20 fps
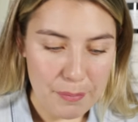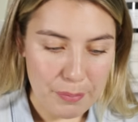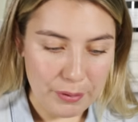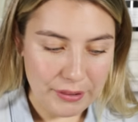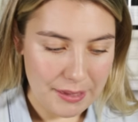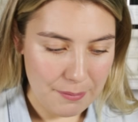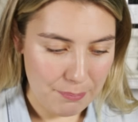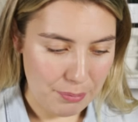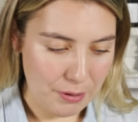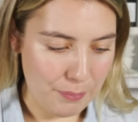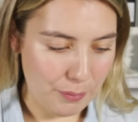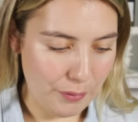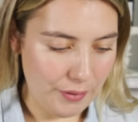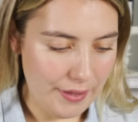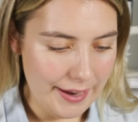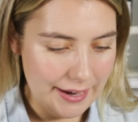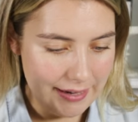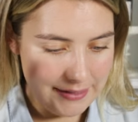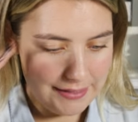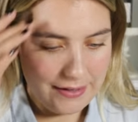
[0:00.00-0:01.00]
purple lip, purple
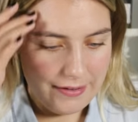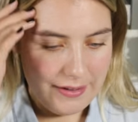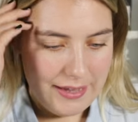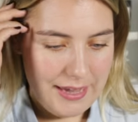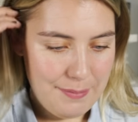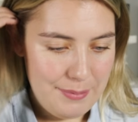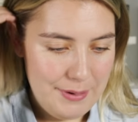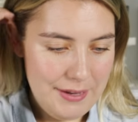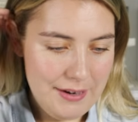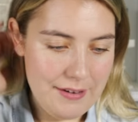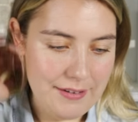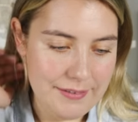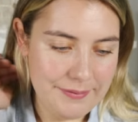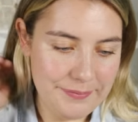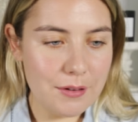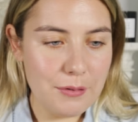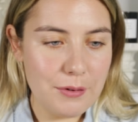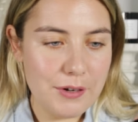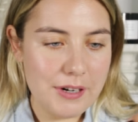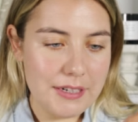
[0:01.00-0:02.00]
eyes, okay Peter.
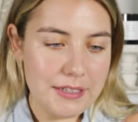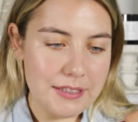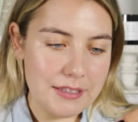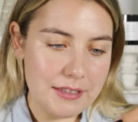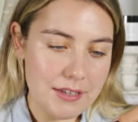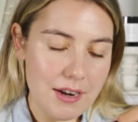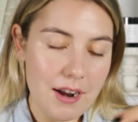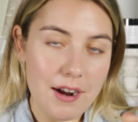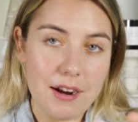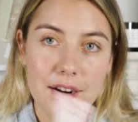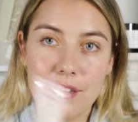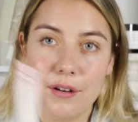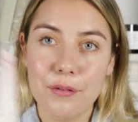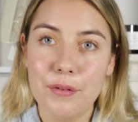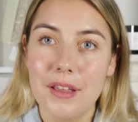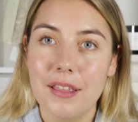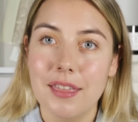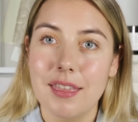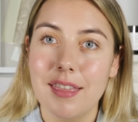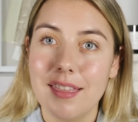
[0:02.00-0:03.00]
So we're gonna start
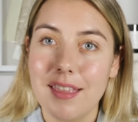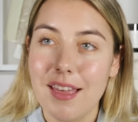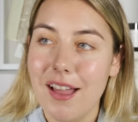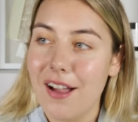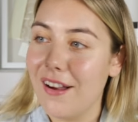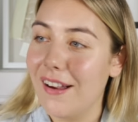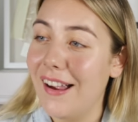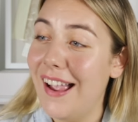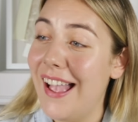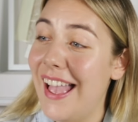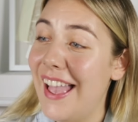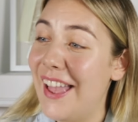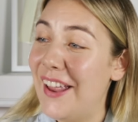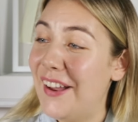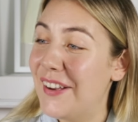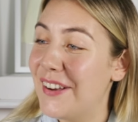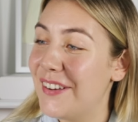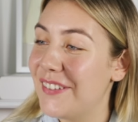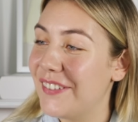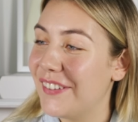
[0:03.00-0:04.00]
with our
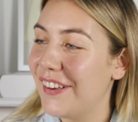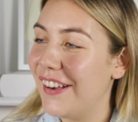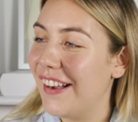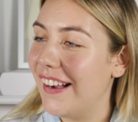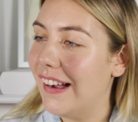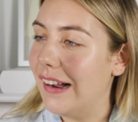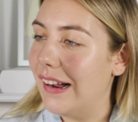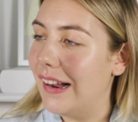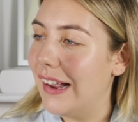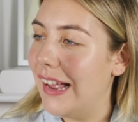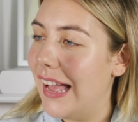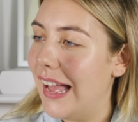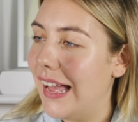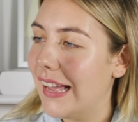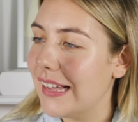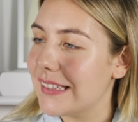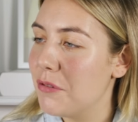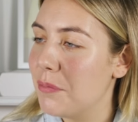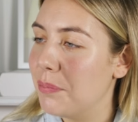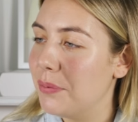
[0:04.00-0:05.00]
Hangover
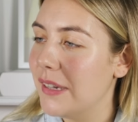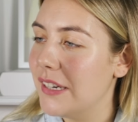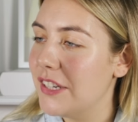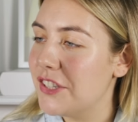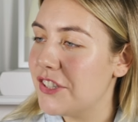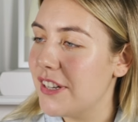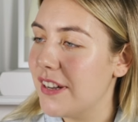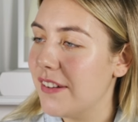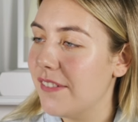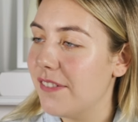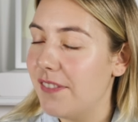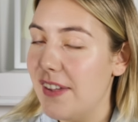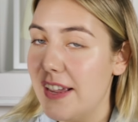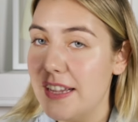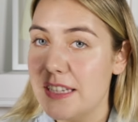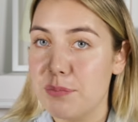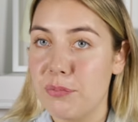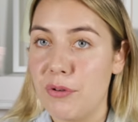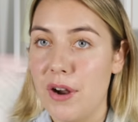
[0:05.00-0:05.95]
RX Replenishing Face